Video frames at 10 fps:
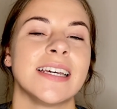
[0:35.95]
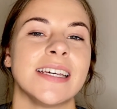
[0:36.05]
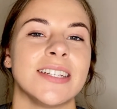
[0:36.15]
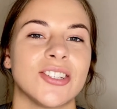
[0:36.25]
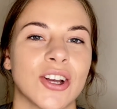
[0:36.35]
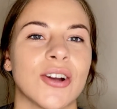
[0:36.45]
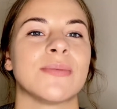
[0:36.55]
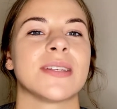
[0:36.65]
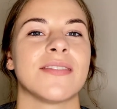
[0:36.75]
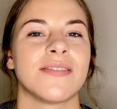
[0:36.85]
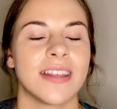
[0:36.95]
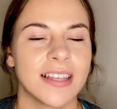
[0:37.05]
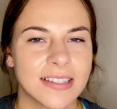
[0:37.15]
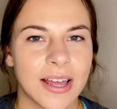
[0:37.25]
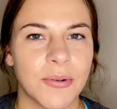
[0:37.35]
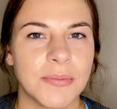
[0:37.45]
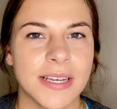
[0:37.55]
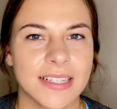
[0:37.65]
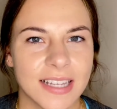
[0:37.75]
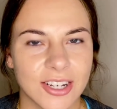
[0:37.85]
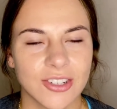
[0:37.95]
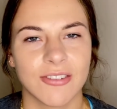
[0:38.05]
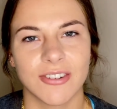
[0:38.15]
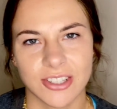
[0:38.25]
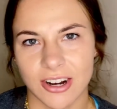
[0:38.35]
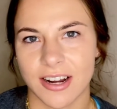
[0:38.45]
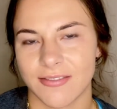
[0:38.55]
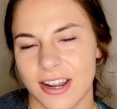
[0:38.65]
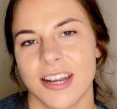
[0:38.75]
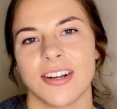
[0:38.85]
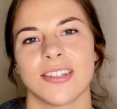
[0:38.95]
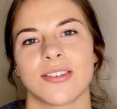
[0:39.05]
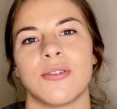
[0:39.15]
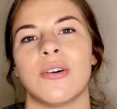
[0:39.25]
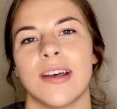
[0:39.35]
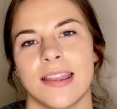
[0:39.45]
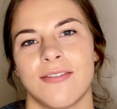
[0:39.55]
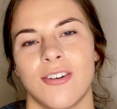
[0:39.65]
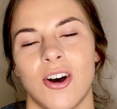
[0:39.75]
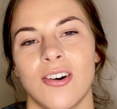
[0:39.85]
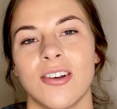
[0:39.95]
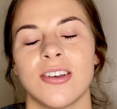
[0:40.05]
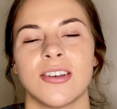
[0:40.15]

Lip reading: in terms of things that would be essential for starting veterinary school in the fall.